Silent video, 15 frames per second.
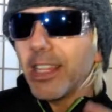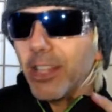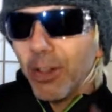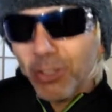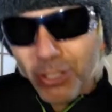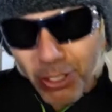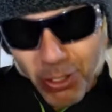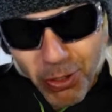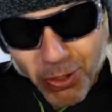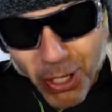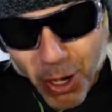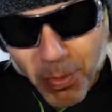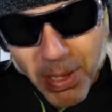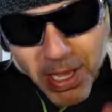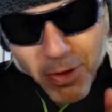And those of you who
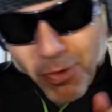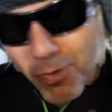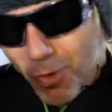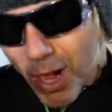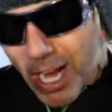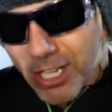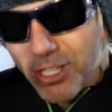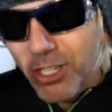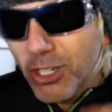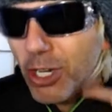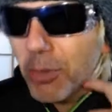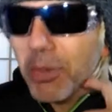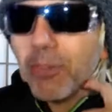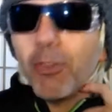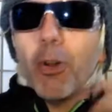know me and watched the
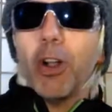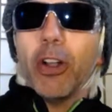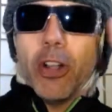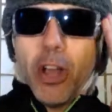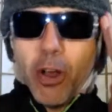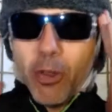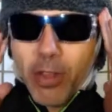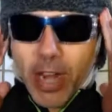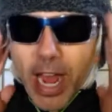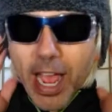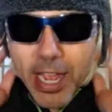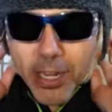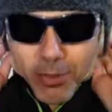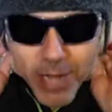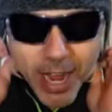show before know that
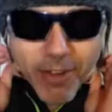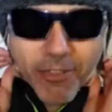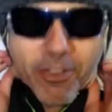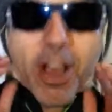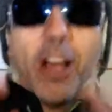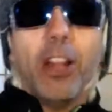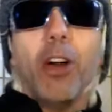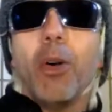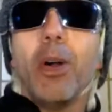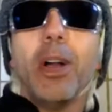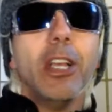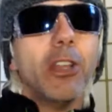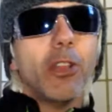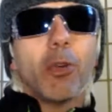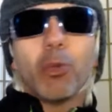I do not follow
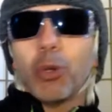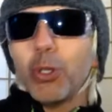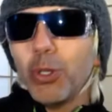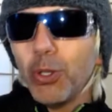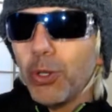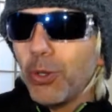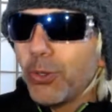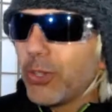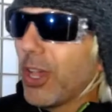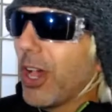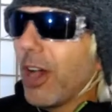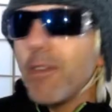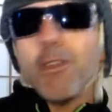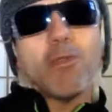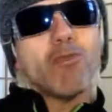the rules
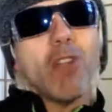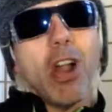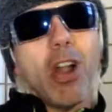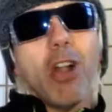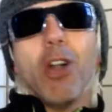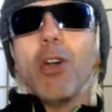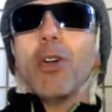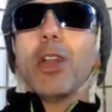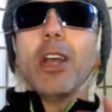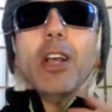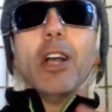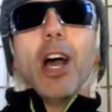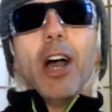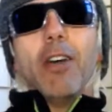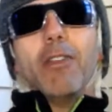of the road
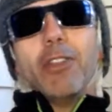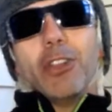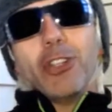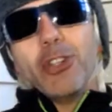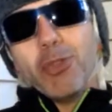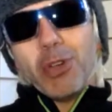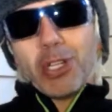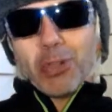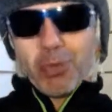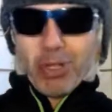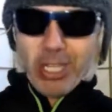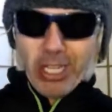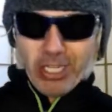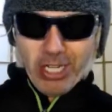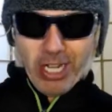of the Jewish
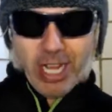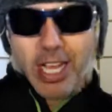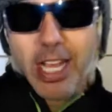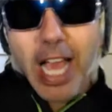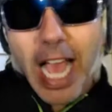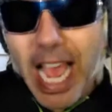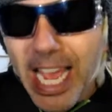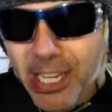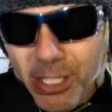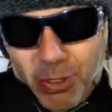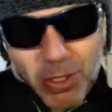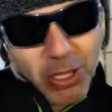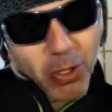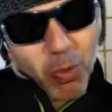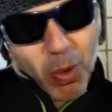religion. I
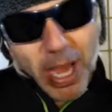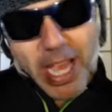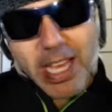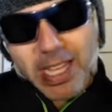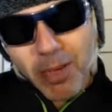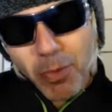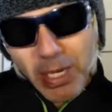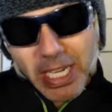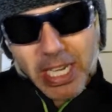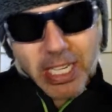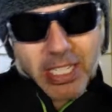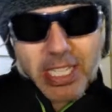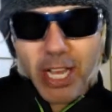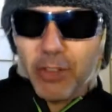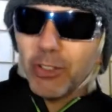do it the way that we need
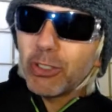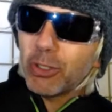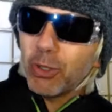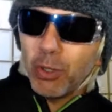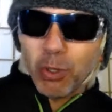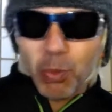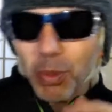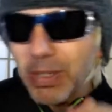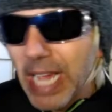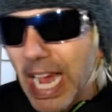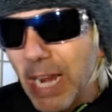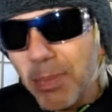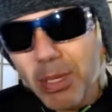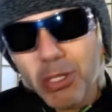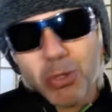to tell the truth. We've
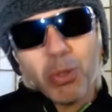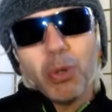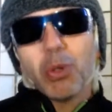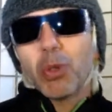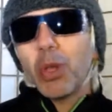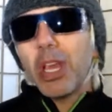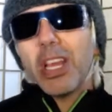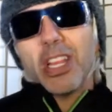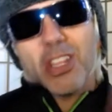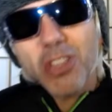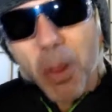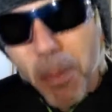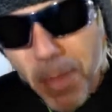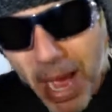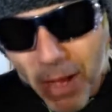got to be truth. It is
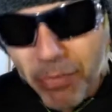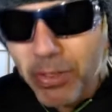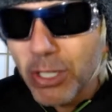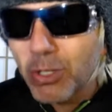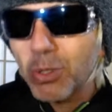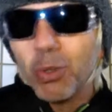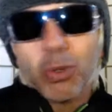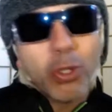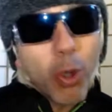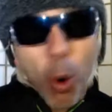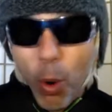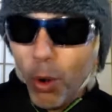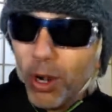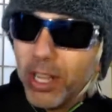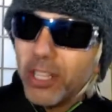about the truth.
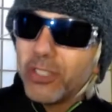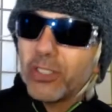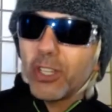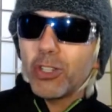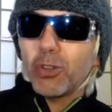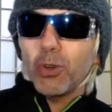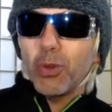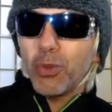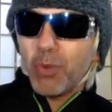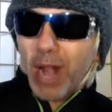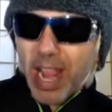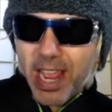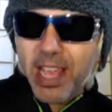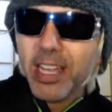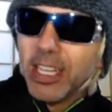Torah is the truth,
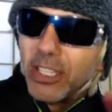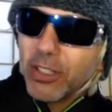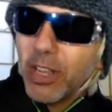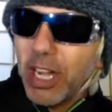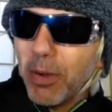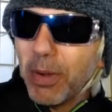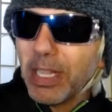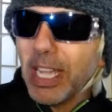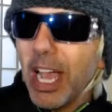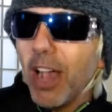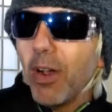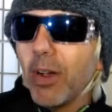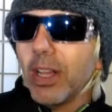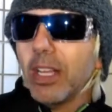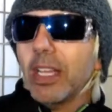right? So here we
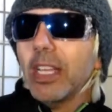go.